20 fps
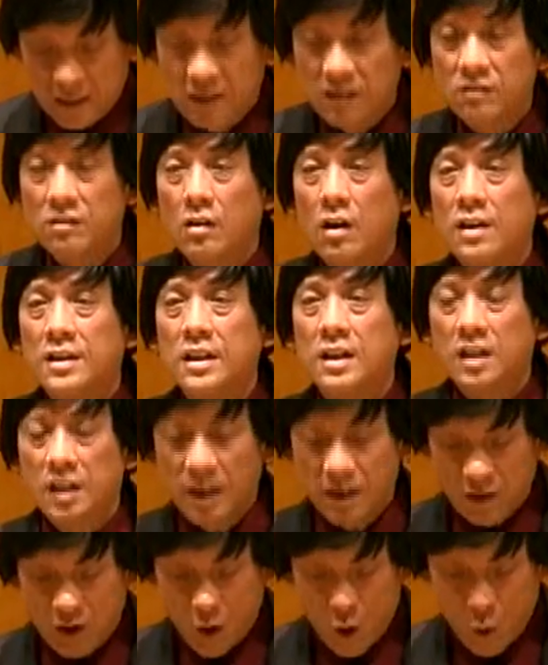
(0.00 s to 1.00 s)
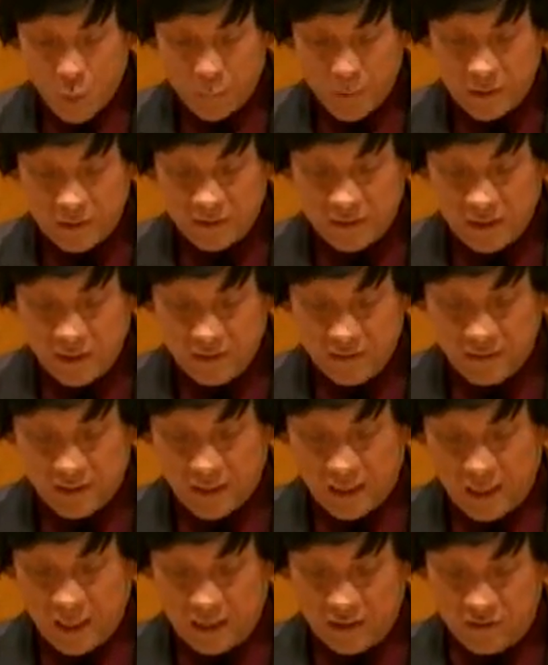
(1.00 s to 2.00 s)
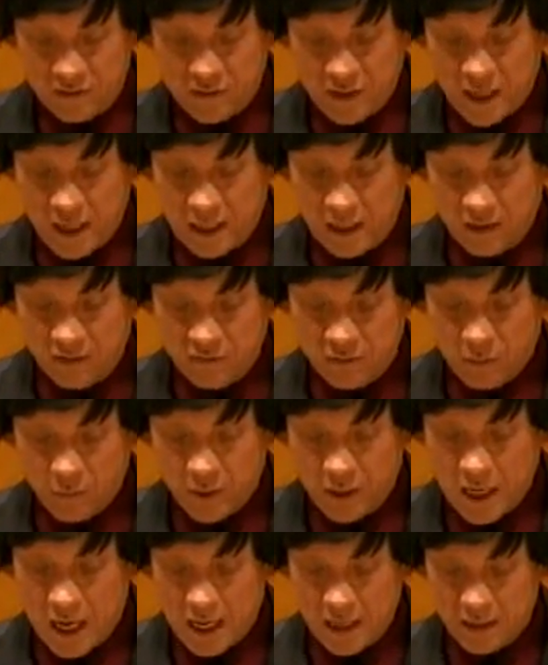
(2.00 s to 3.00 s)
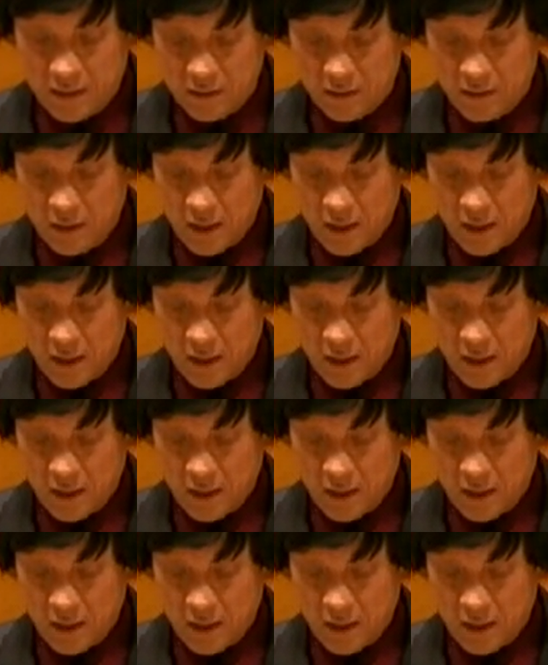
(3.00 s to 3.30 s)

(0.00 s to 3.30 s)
This law declared open season against Chinese who were not,